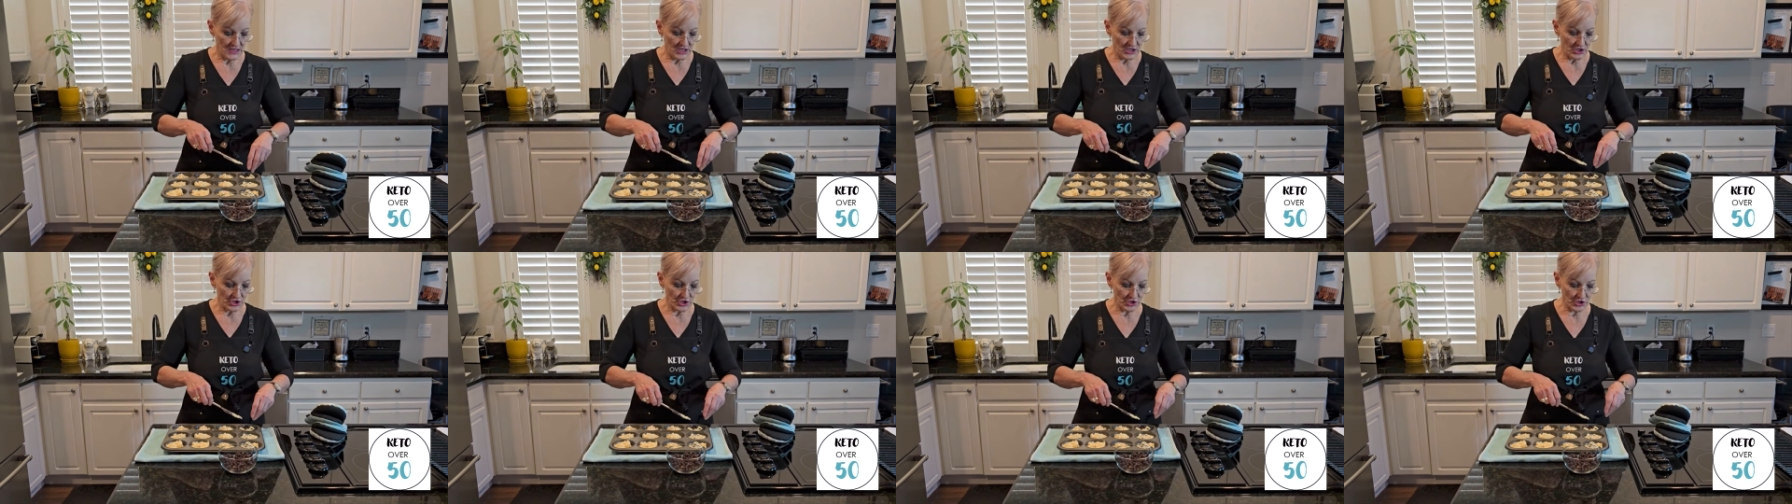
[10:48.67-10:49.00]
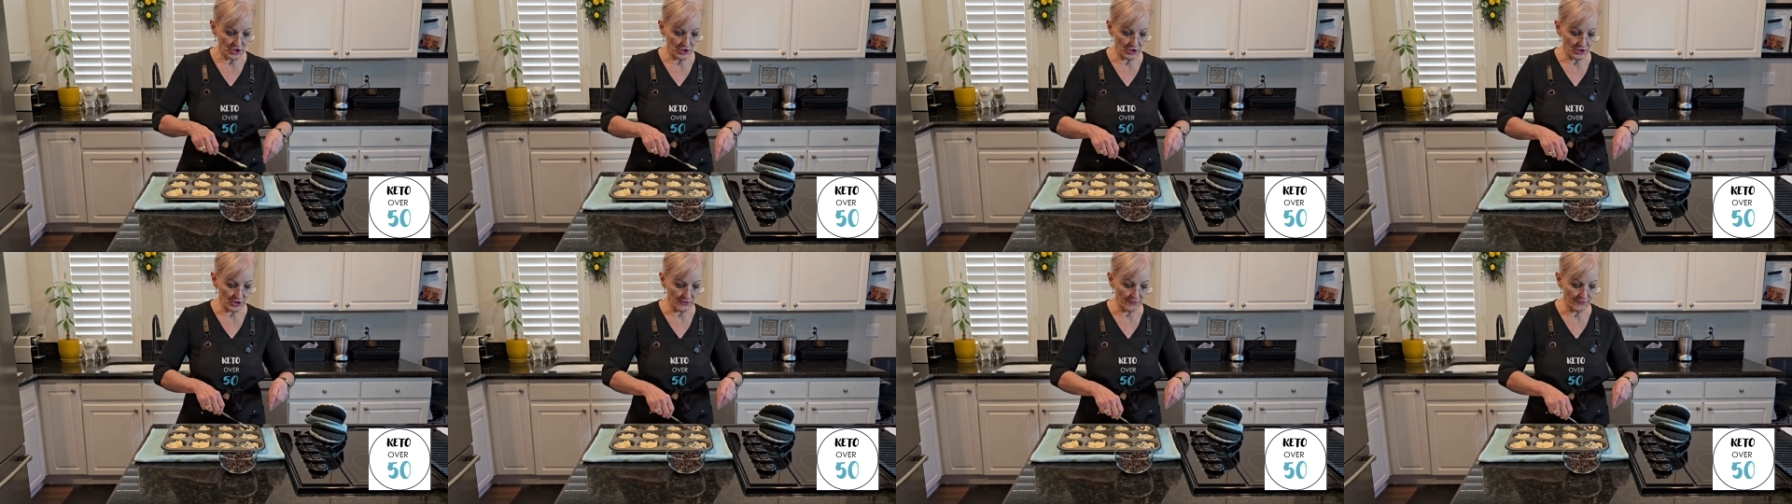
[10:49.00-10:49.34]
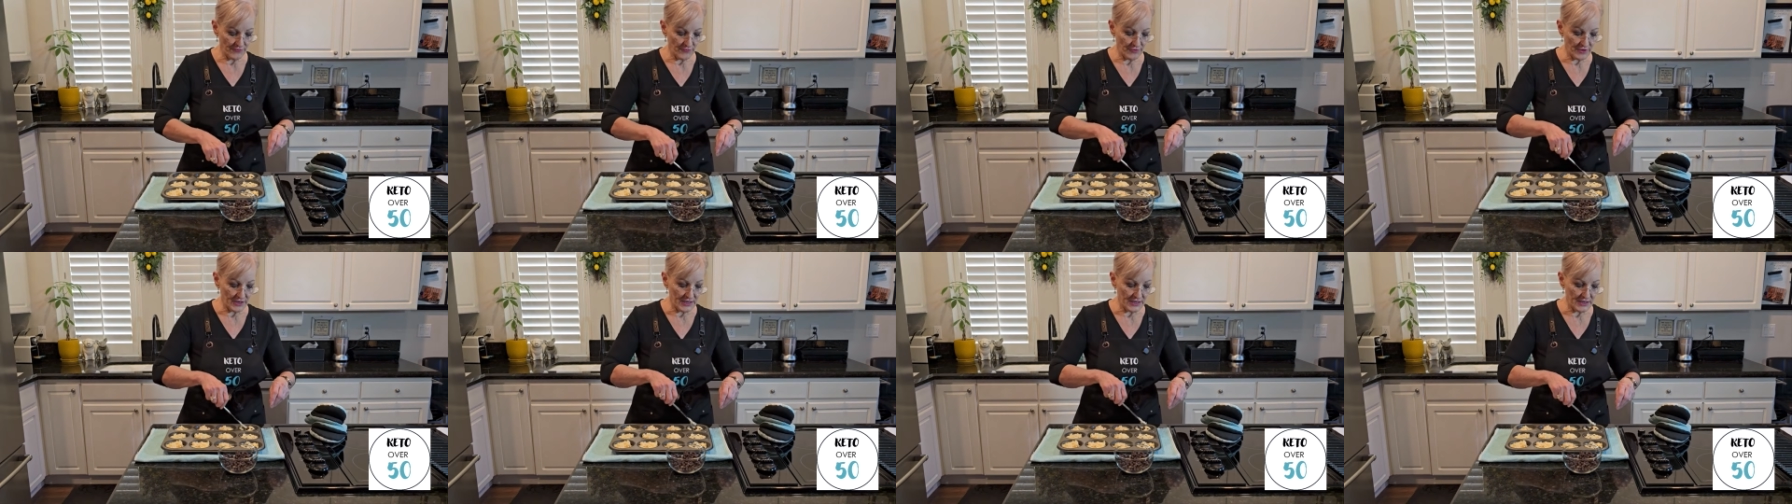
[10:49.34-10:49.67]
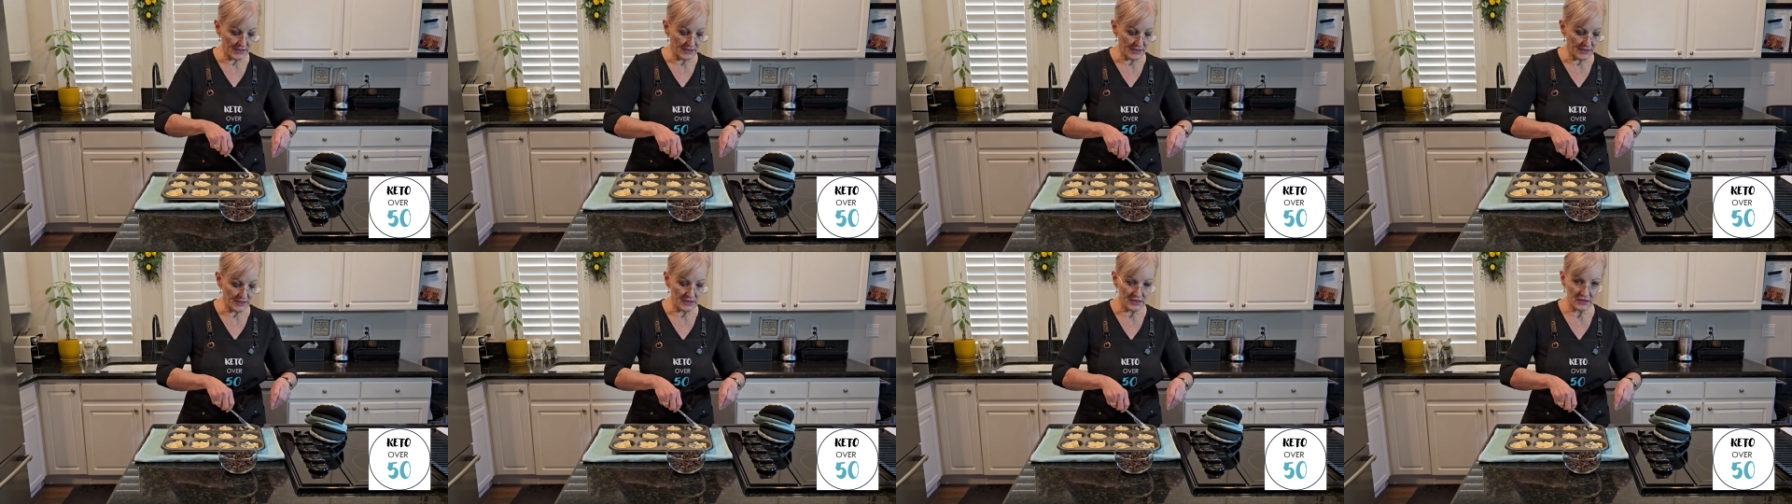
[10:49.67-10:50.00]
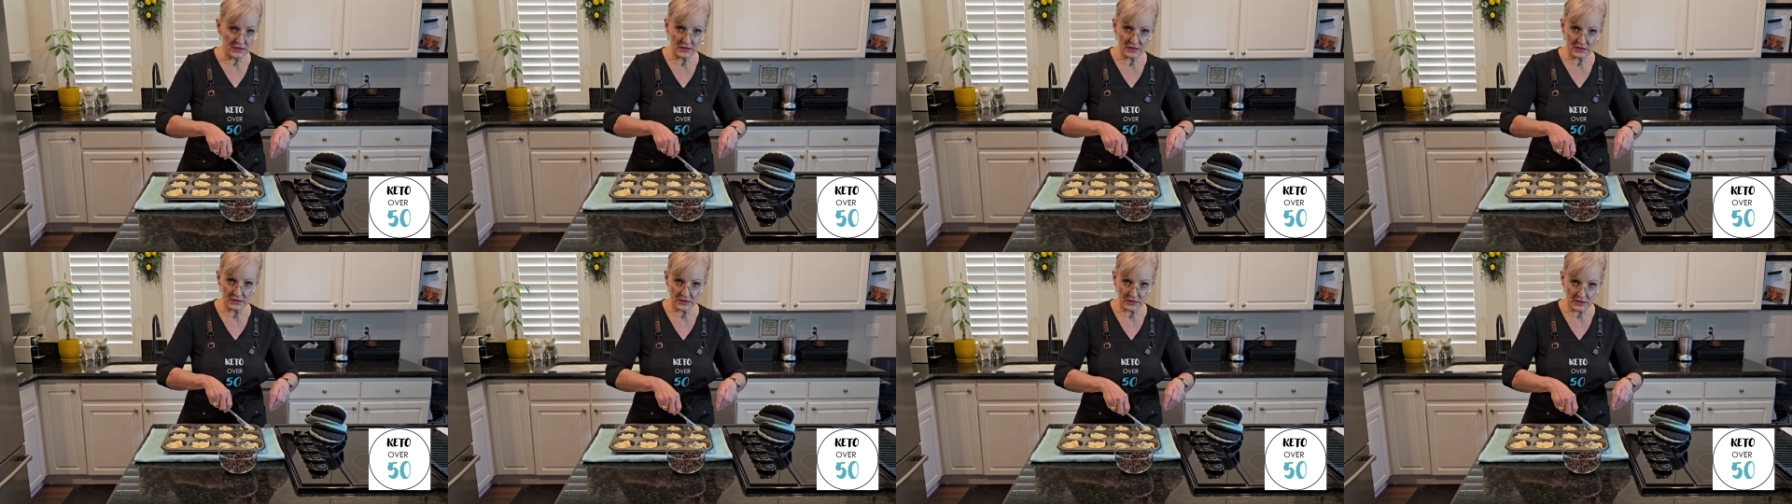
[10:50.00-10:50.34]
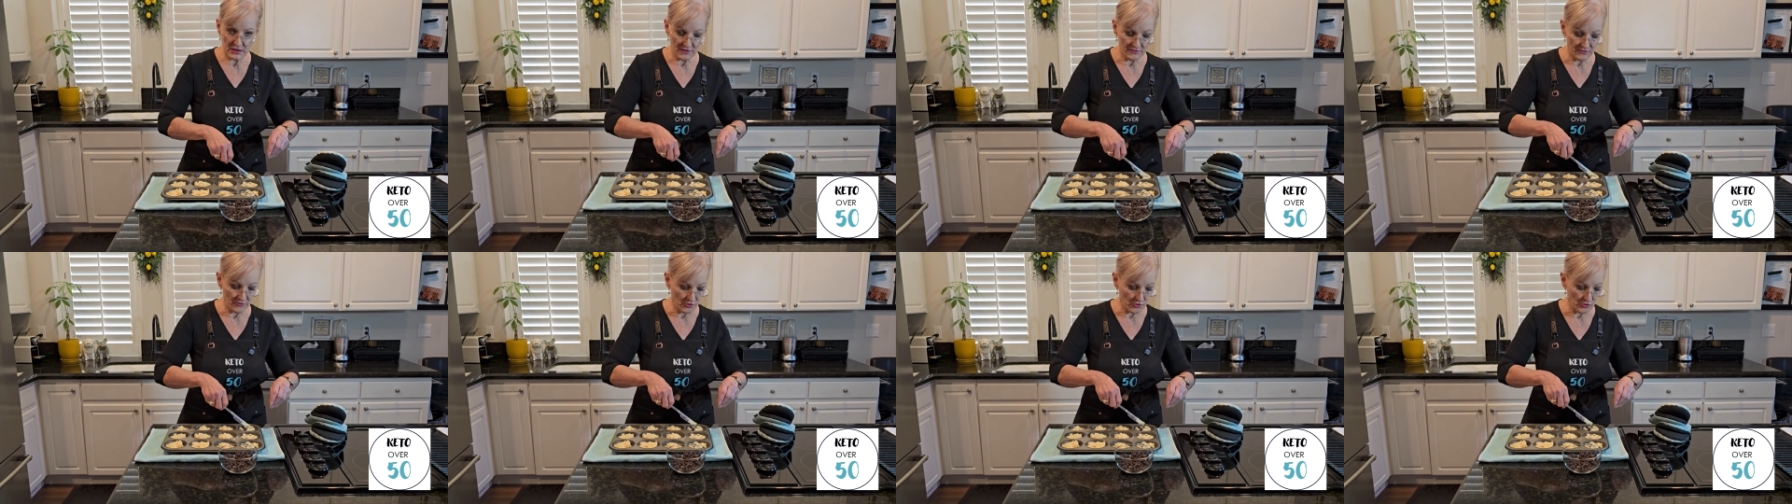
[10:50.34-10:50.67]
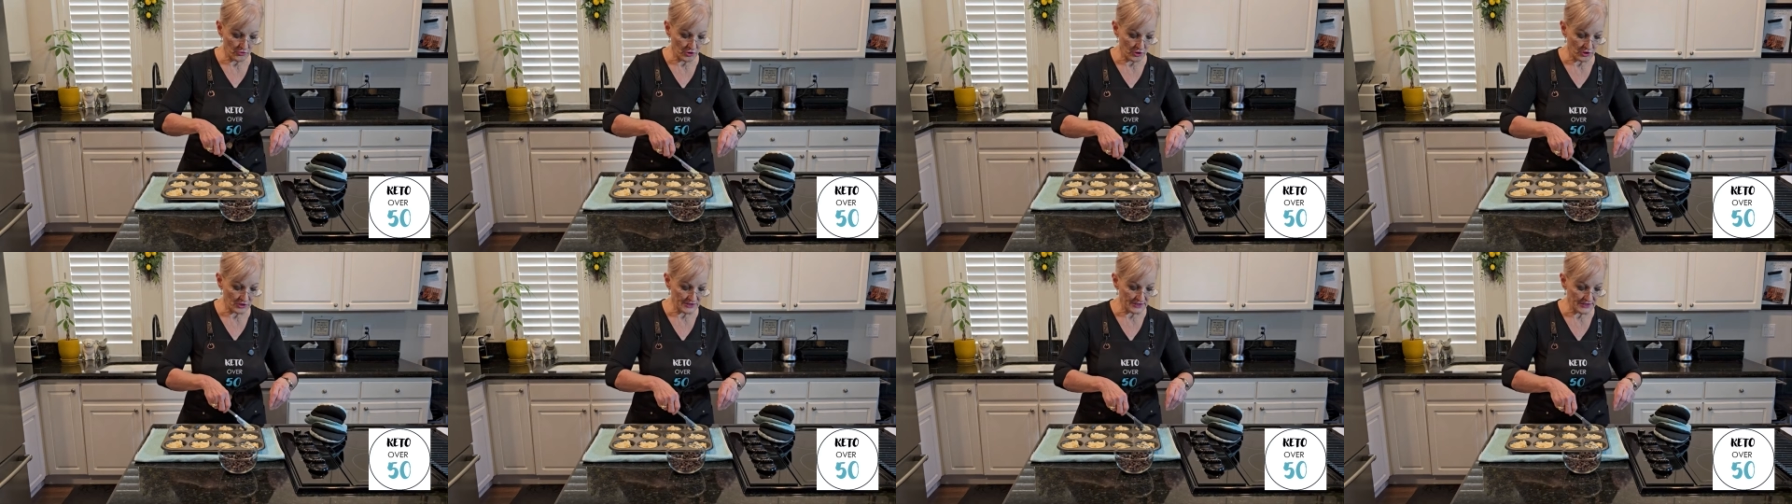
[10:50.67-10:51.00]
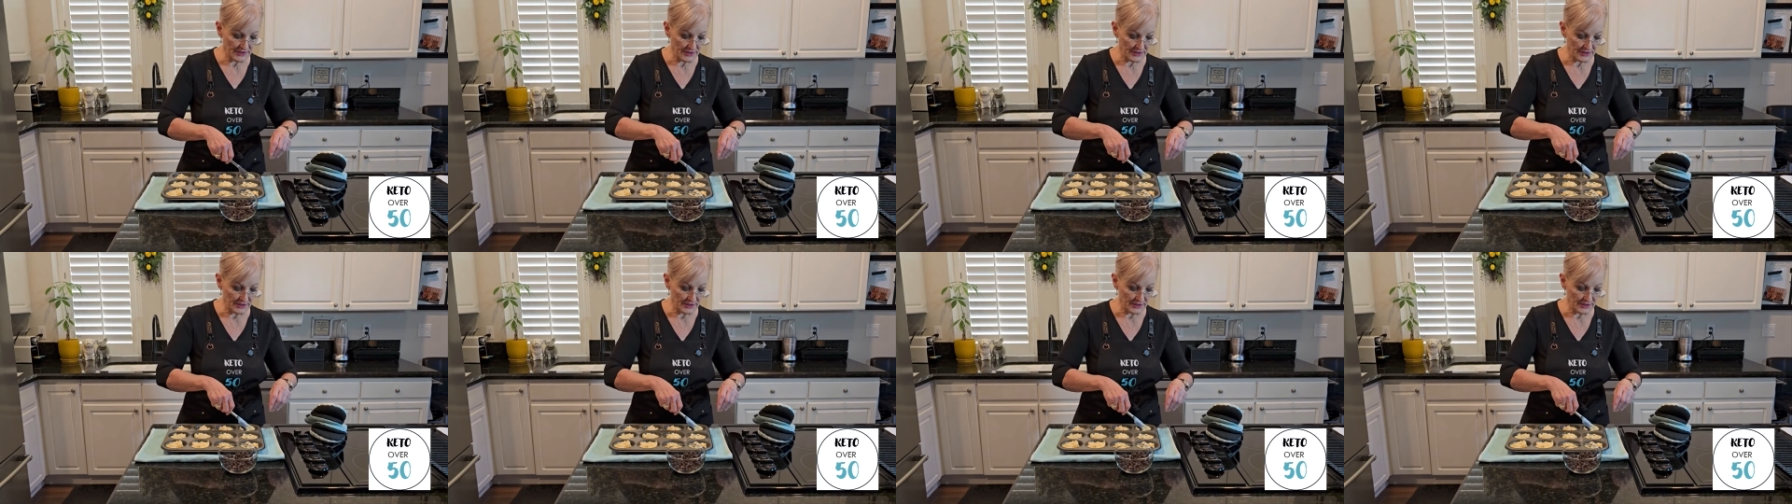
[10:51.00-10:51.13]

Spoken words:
sugar-free, of course,